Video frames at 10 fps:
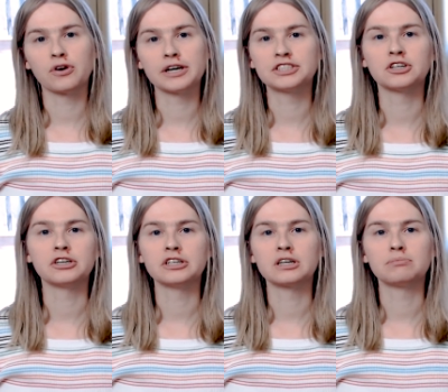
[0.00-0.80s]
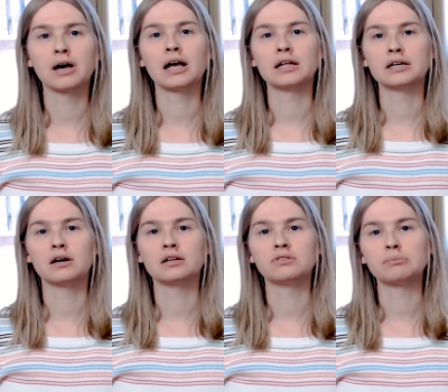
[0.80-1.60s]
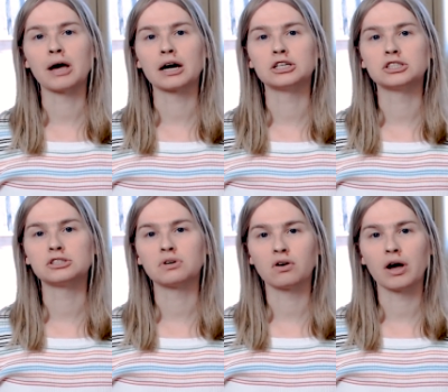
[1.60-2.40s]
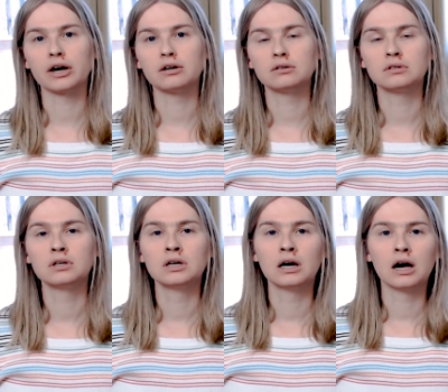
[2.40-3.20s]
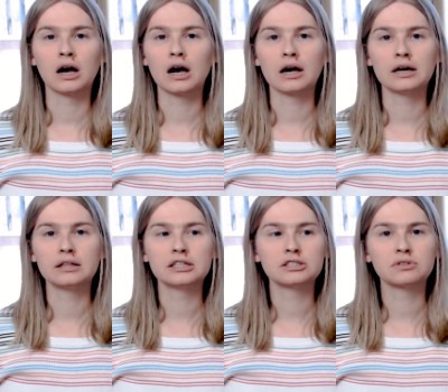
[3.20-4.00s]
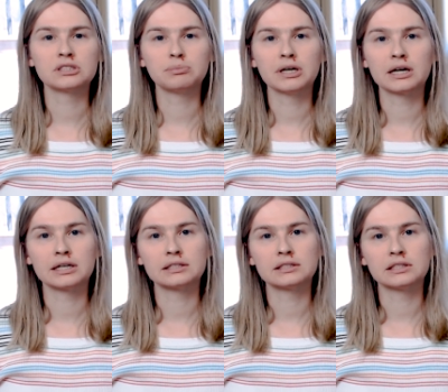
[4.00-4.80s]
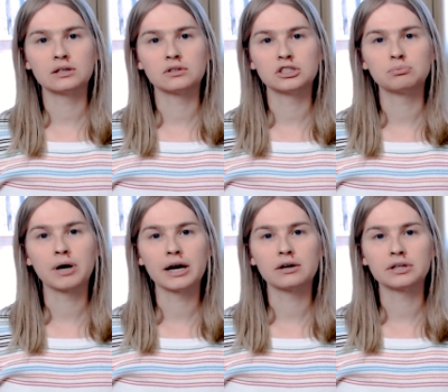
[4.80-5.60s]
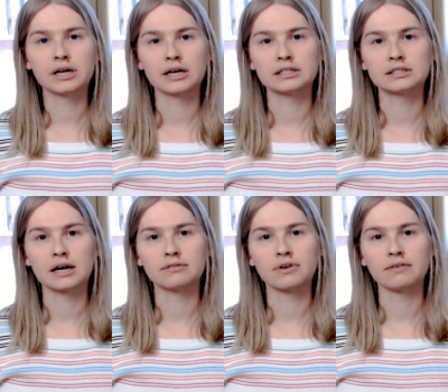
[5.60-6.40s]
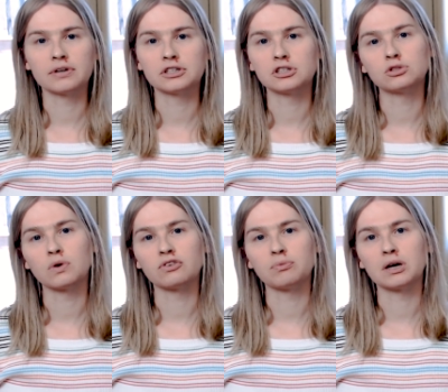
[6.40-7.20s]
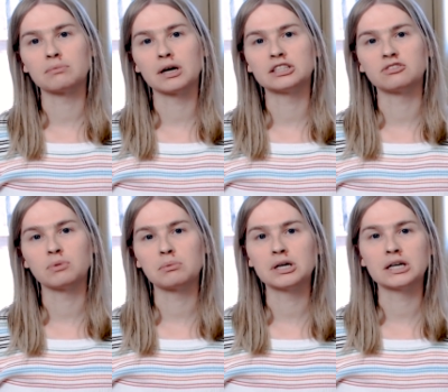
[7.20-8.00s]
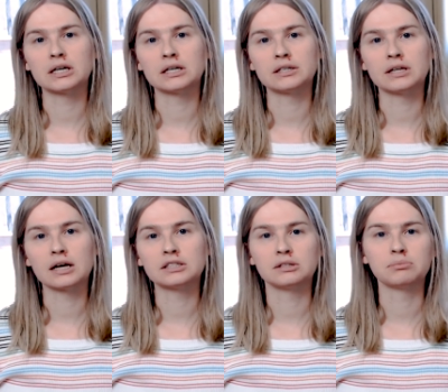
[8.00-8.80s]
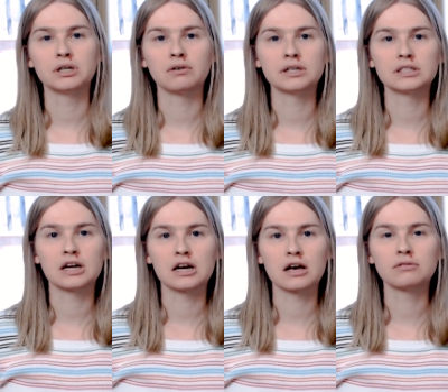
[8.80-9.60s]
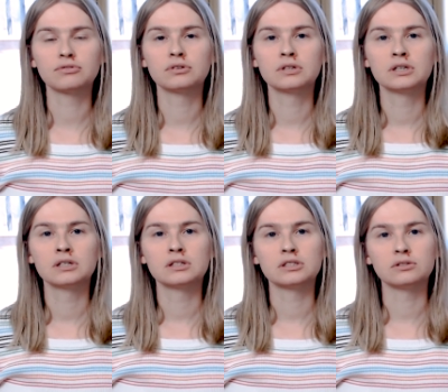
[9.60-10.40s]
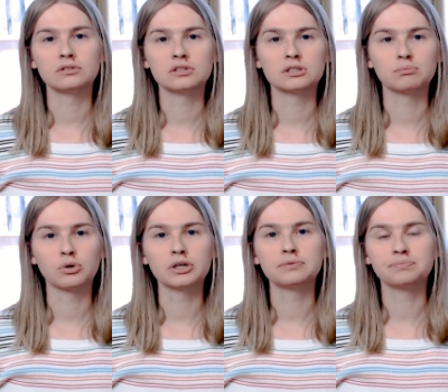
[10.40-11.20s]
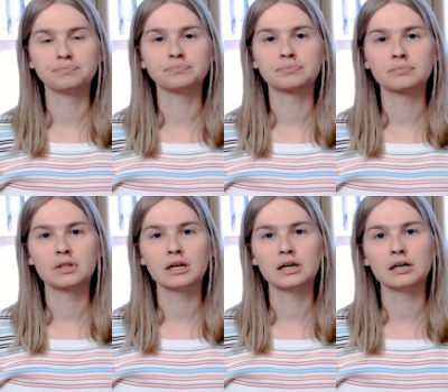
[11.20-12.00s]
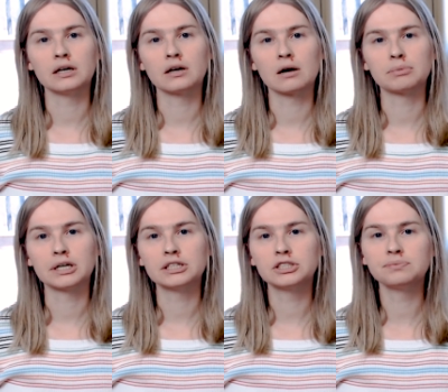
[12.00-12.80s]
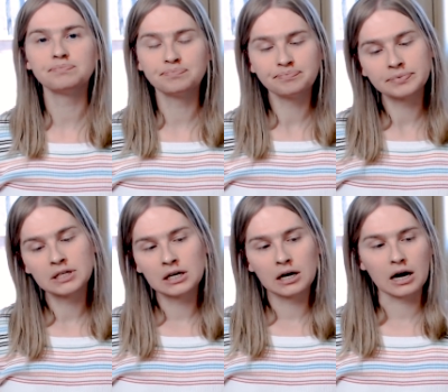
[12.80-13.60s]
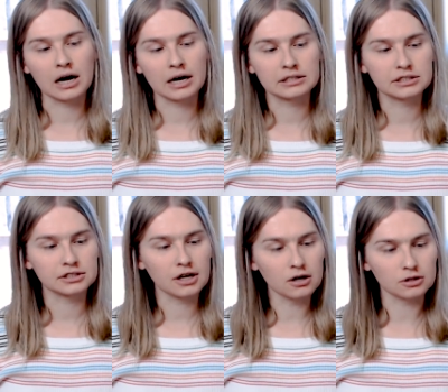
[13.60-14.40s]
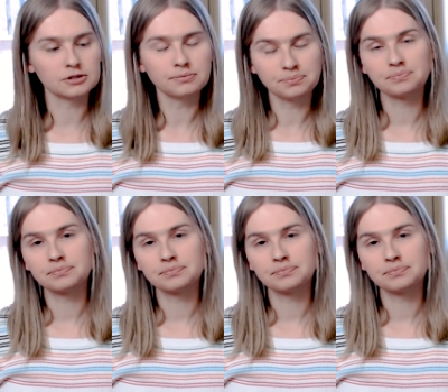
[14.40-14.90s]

I started compiling all of the packages required. And this was because the Orange Pi only has that 512 megabytes of memory, and that simply wasn't enough to support the compilation. So